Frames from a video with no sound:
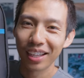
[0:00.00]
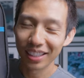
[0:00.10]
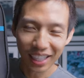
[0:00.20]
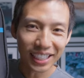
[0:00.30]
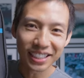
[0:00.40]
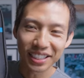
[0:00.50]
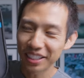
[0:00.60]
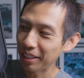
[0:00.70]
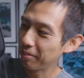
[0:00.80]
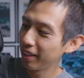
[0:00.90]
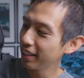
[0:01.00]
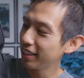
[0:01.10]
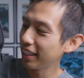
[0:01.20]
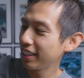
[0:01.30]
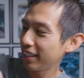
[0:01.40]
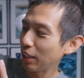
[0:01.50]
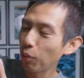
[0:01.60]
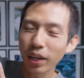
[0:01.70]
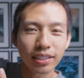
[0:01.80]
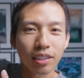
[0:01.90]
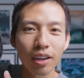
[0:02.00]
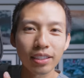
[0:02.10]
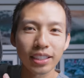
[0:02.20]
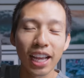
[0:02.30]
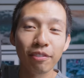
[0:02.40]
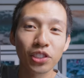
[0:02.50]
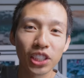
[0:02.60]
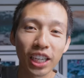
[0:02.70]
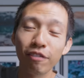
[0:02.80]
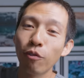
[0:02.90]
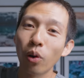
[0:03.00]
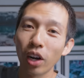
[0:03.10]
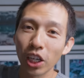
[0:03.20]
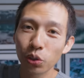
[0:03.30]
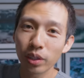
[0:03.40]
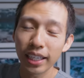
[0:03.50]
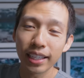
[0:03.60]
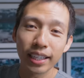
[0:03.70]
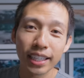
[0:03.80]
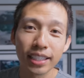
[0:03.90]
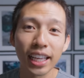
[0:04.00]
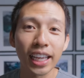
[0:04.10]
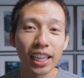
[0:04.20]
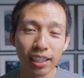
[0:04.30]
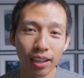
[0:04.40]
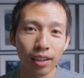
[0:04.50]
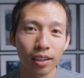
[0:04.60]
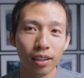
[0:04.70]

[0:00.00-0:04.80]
lighting system. This is the Westcott FJ400. It is a